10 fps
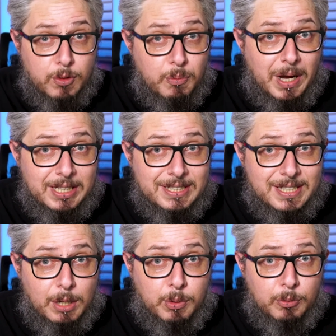you buy this
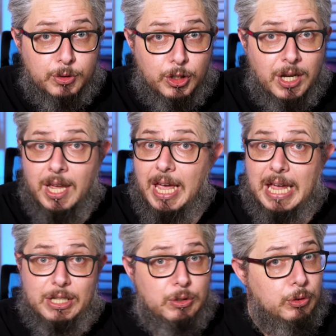teleprompter
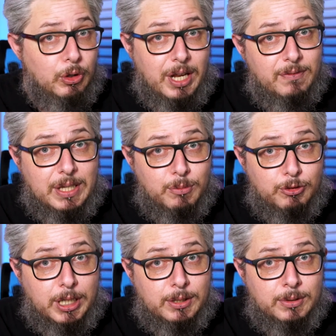and you don't have them
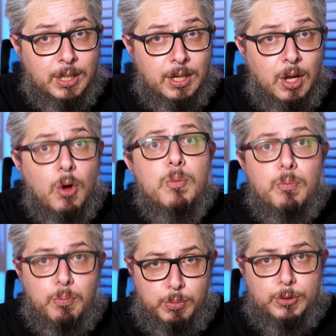around,
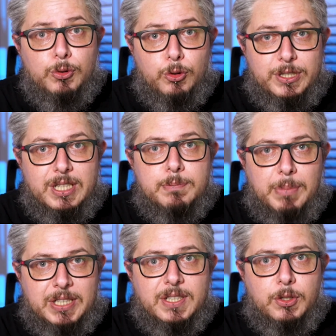put those in the
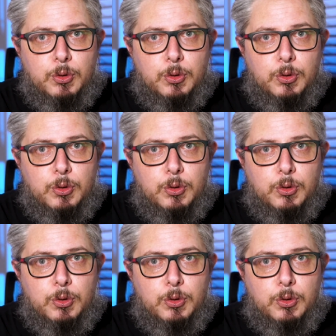basket